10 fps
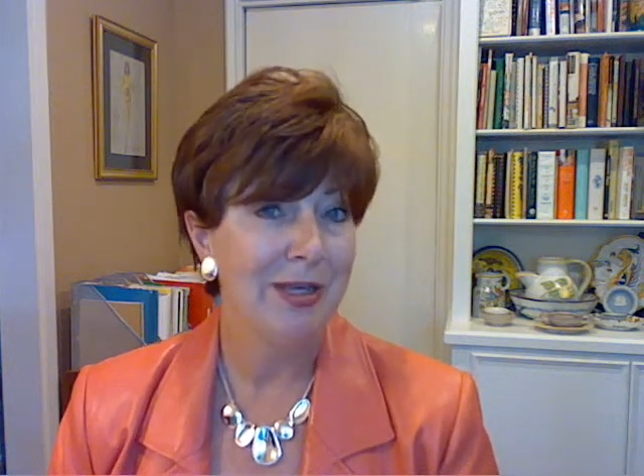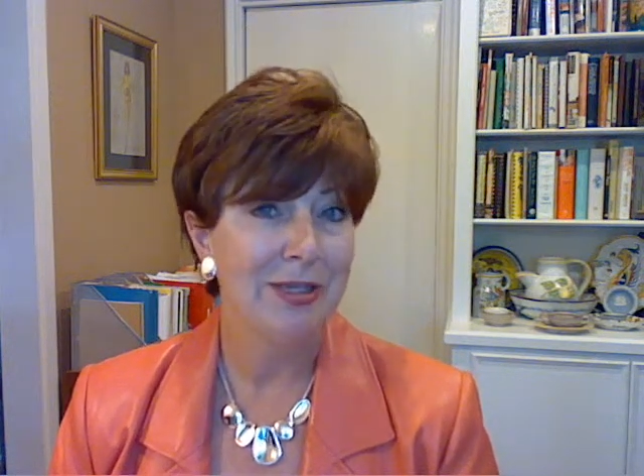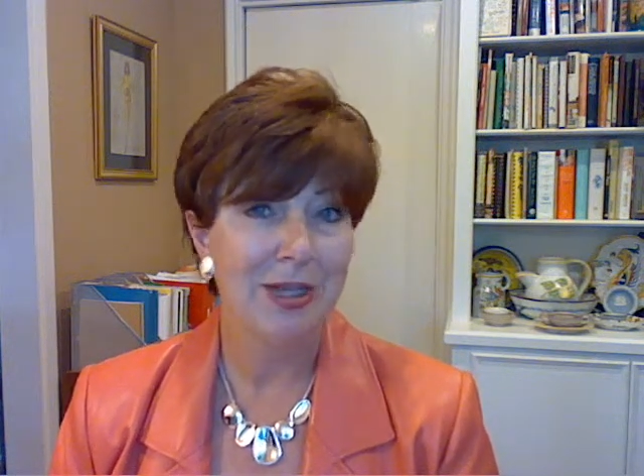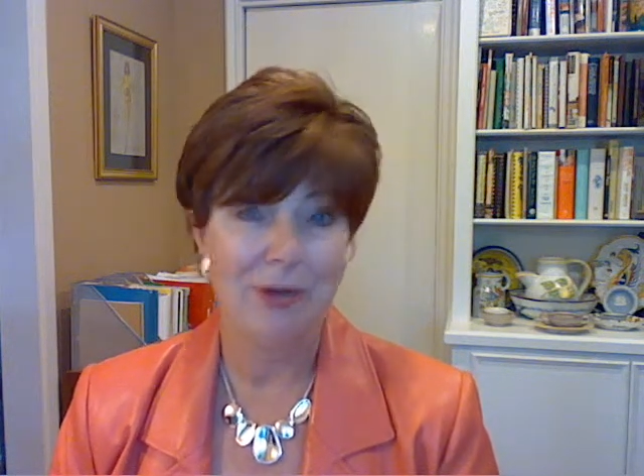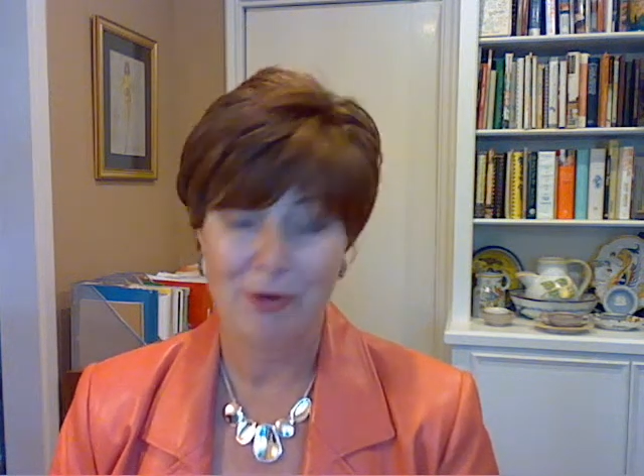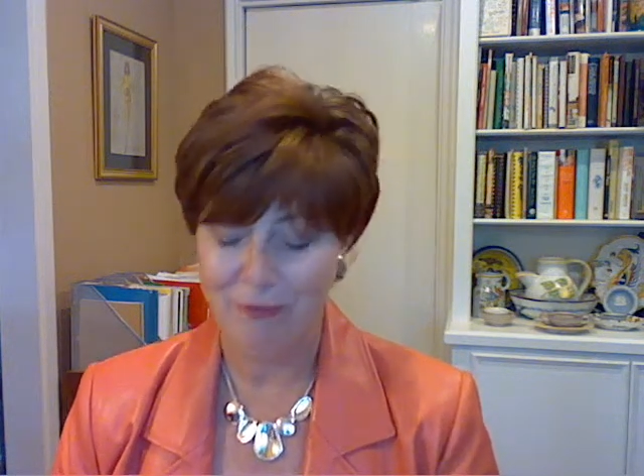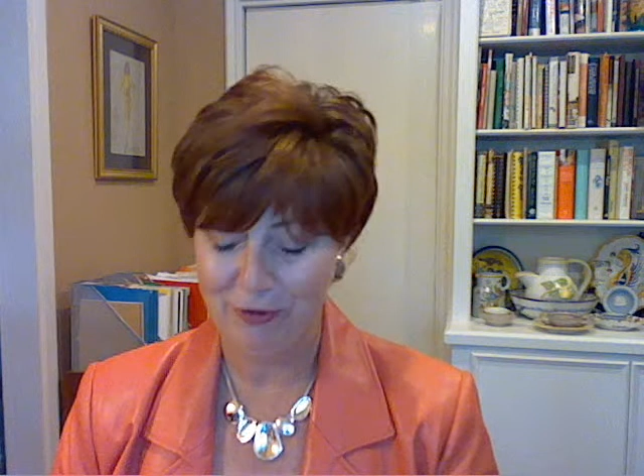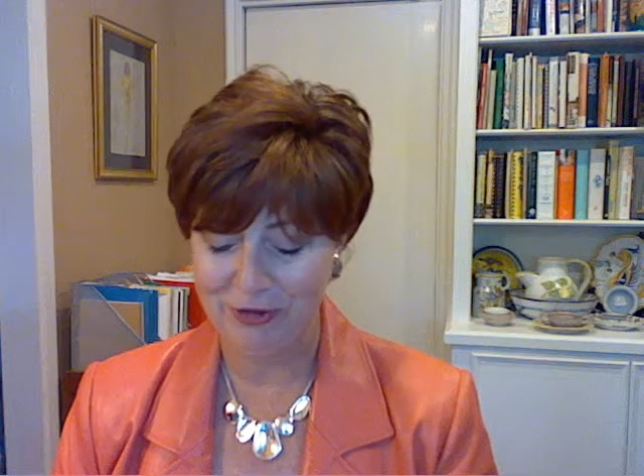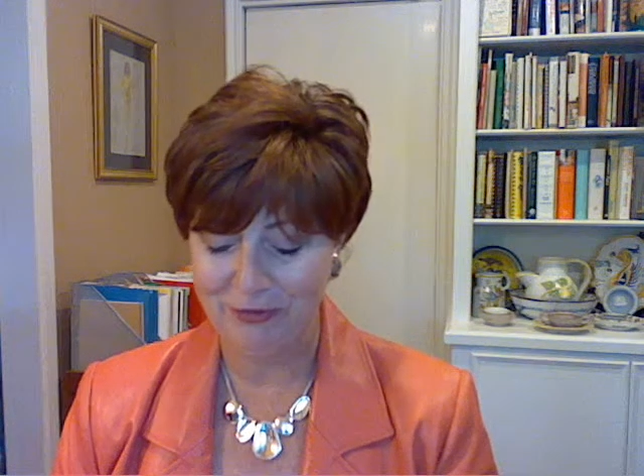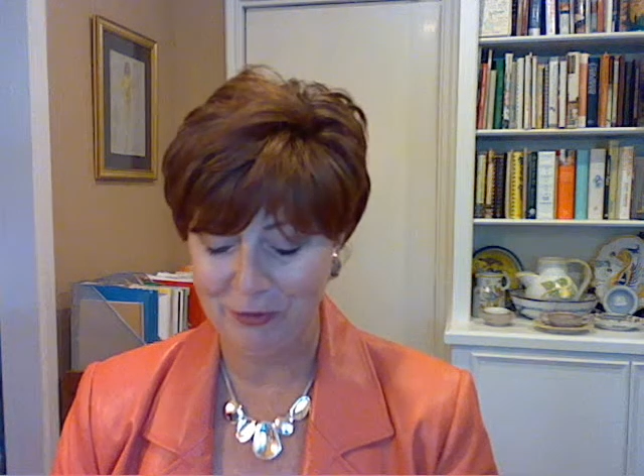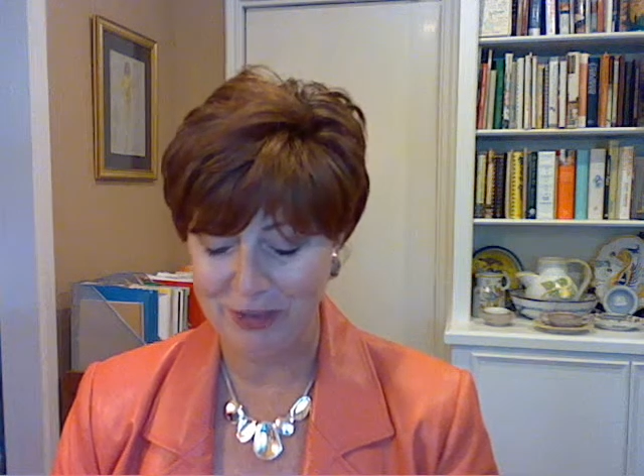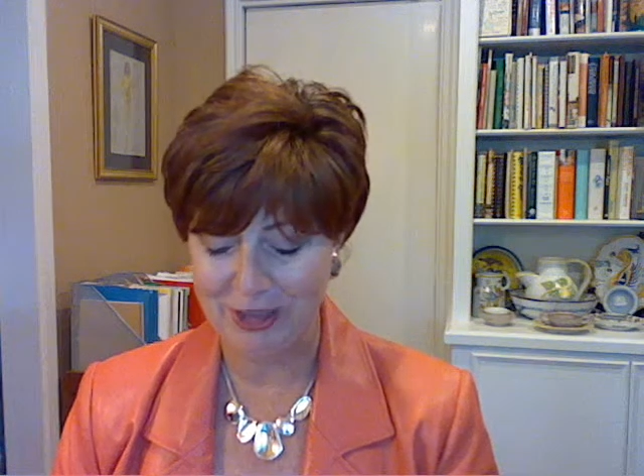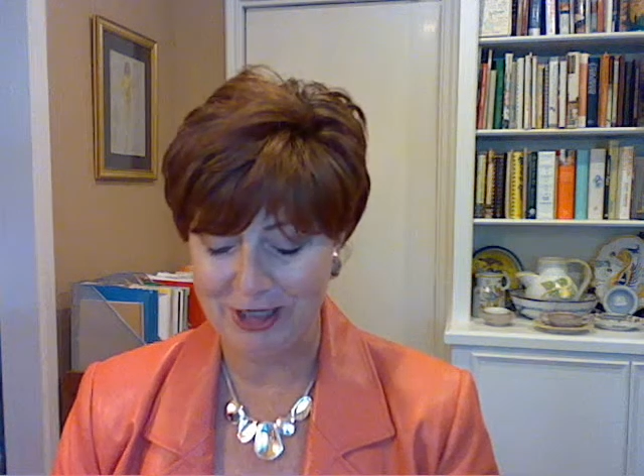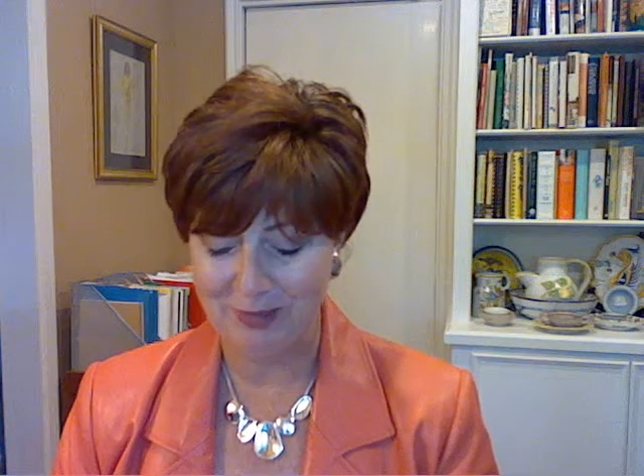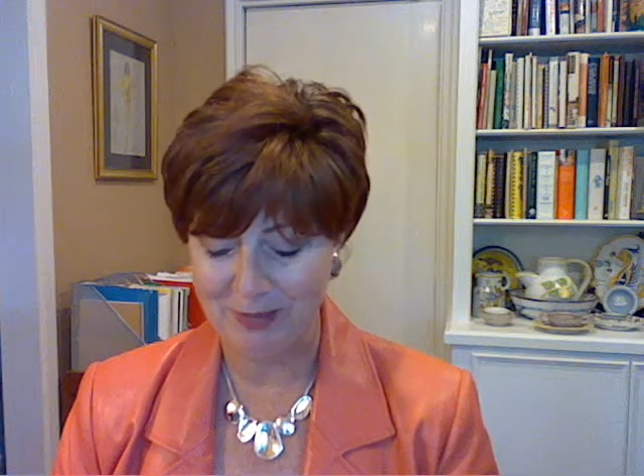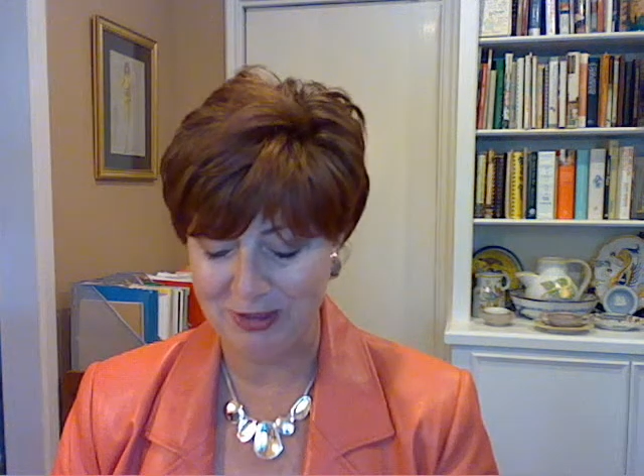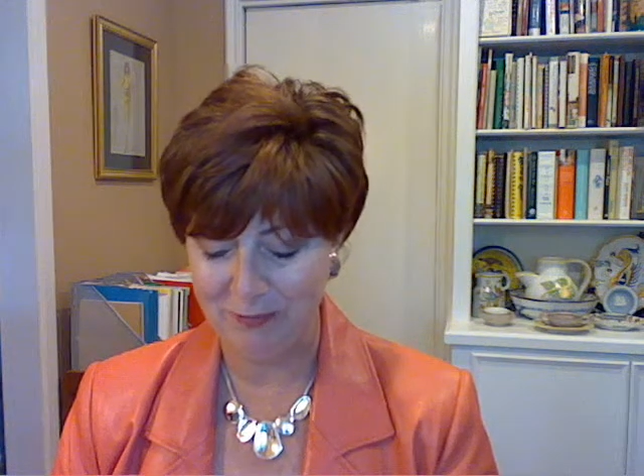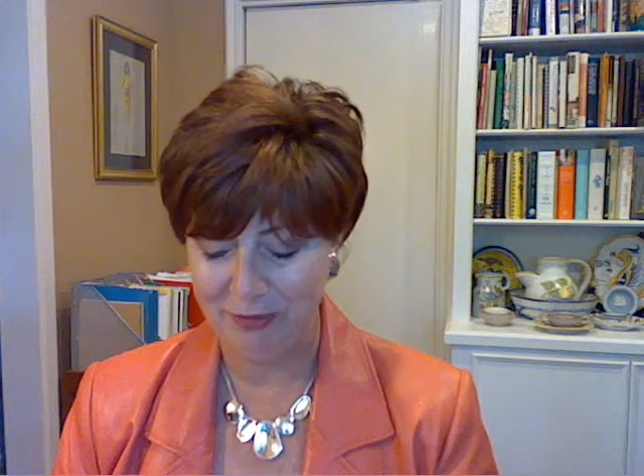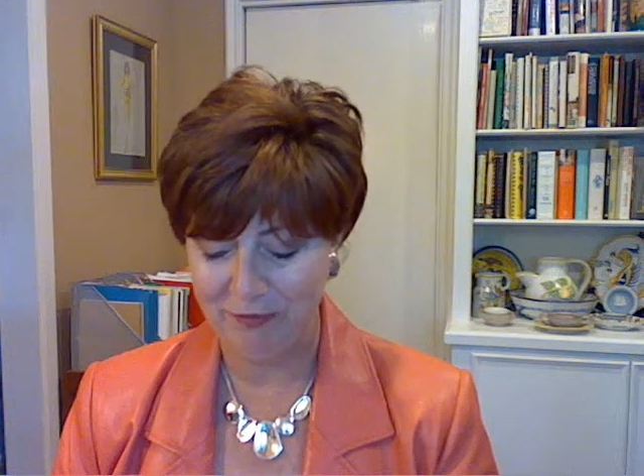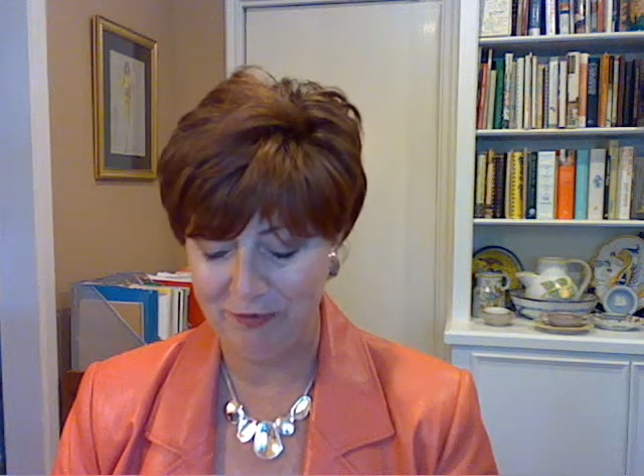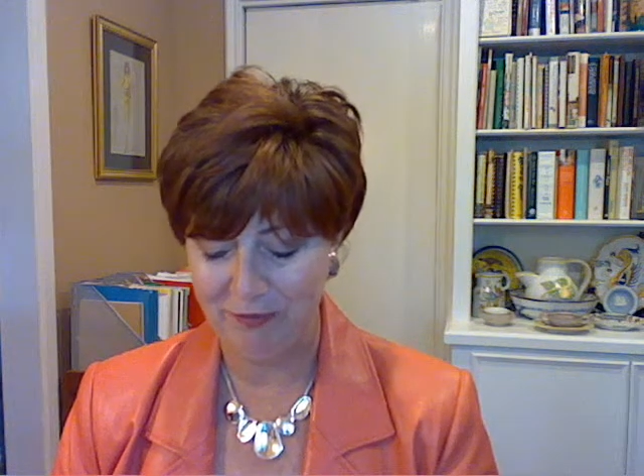So our first 4 steps moving